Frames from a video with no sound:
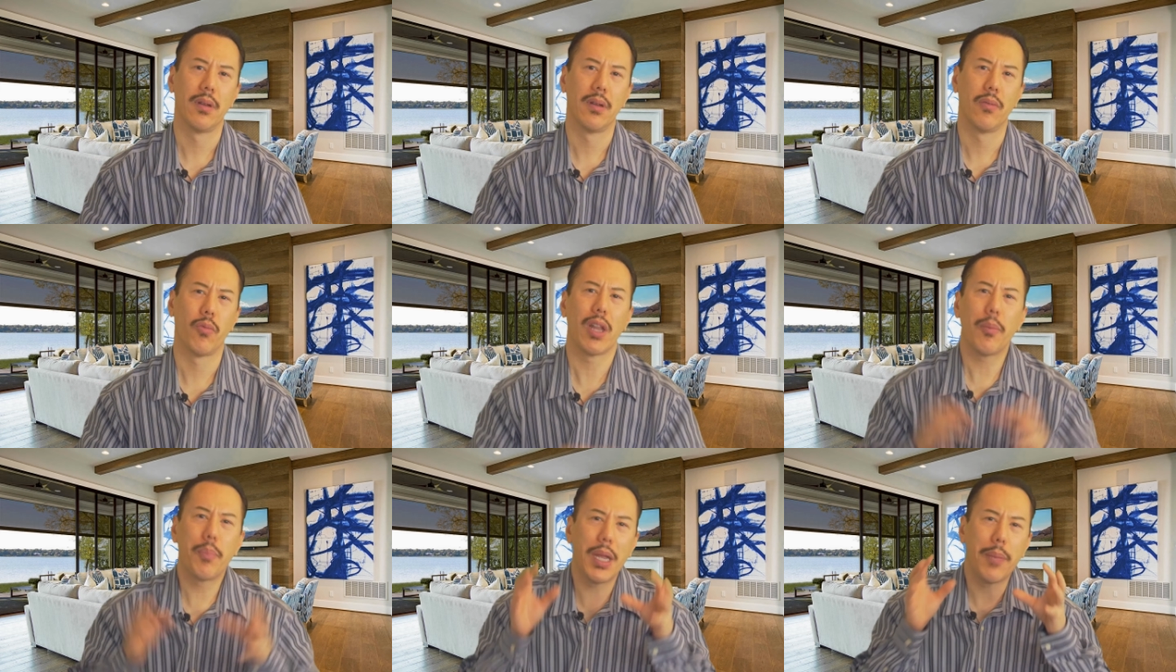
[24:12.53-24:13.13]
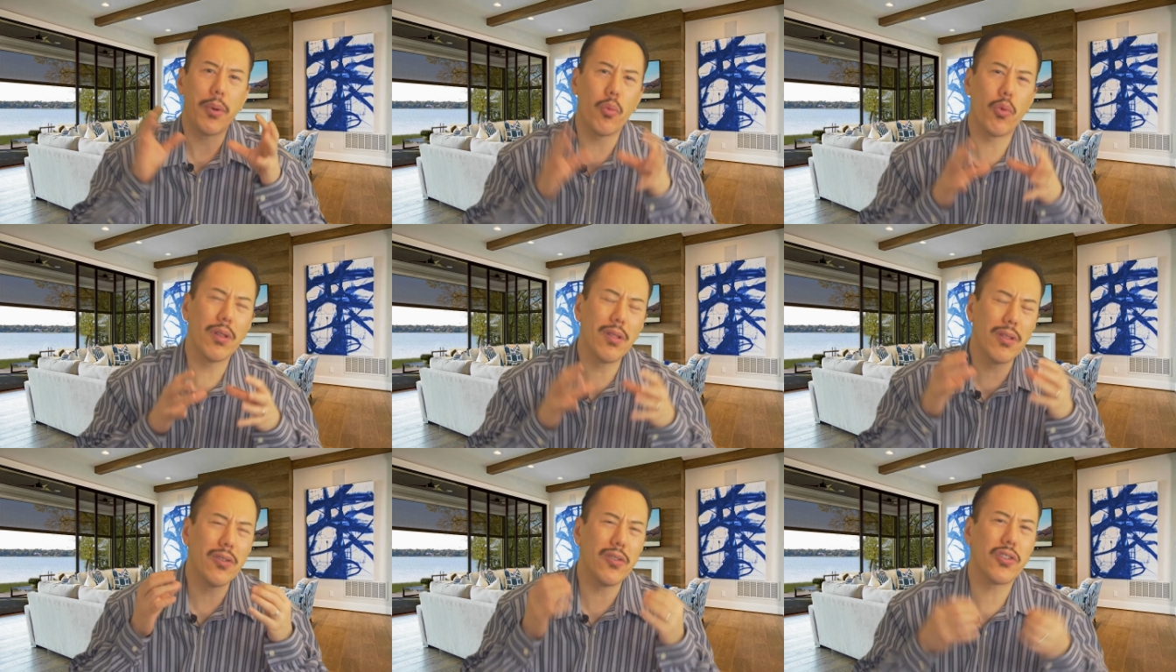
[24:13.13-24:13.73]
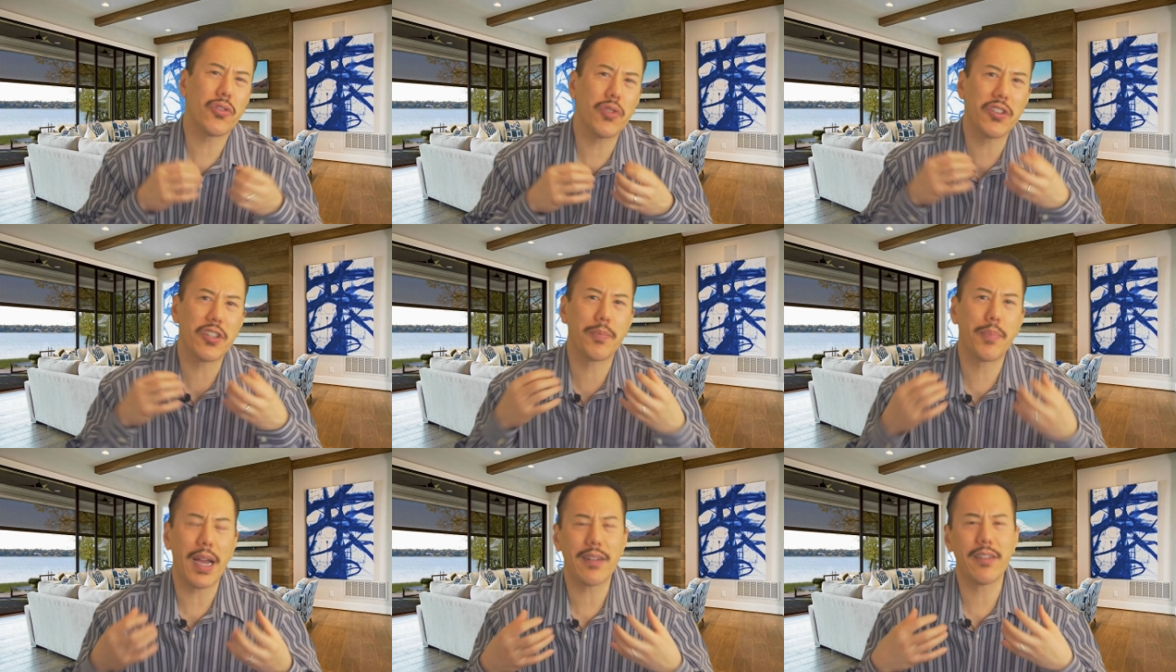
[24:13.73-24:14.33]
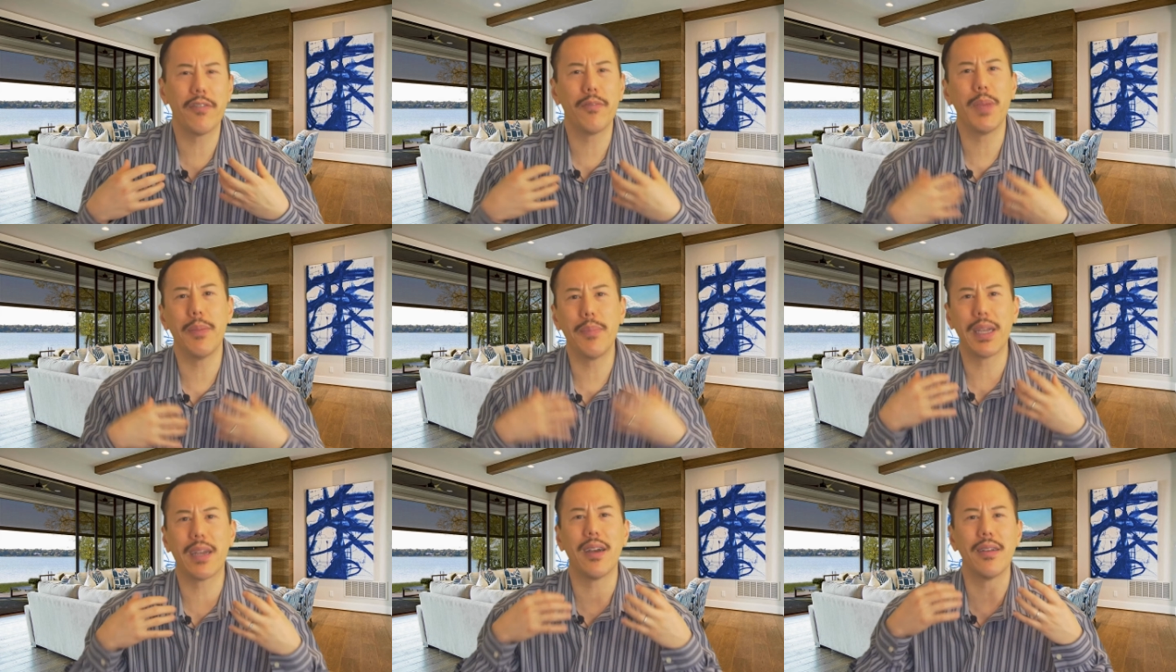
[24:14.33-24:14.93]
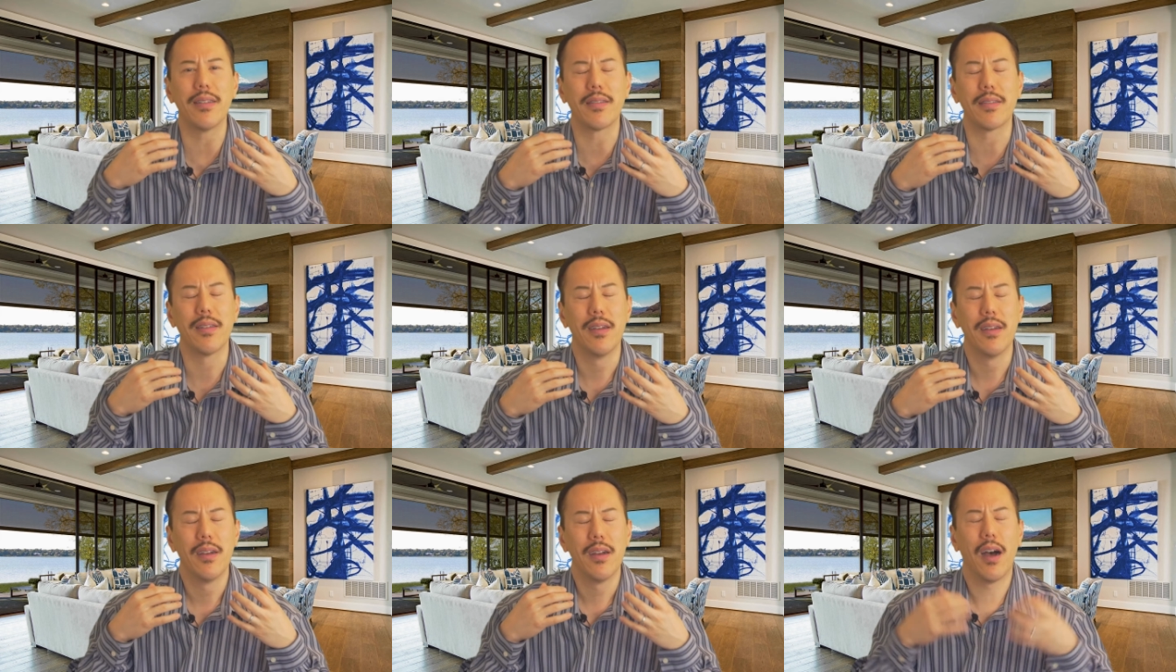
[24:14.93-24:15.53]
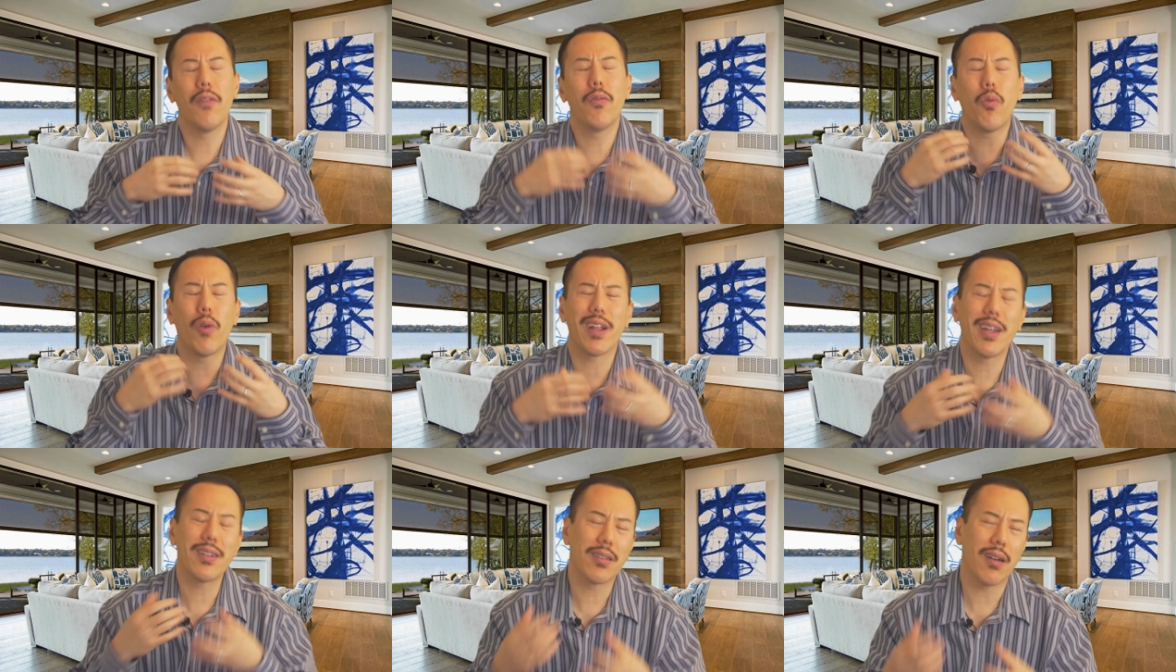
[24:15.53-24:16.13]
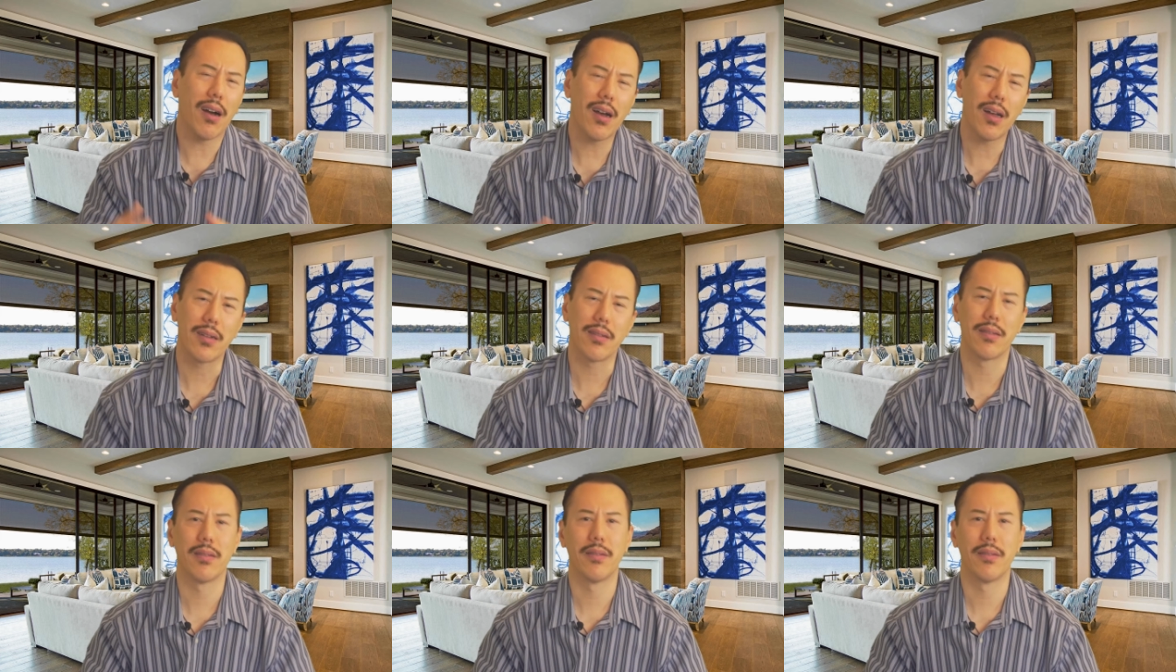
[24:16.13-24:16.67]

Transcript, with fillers: whether people would lose respect of me because of what I taught.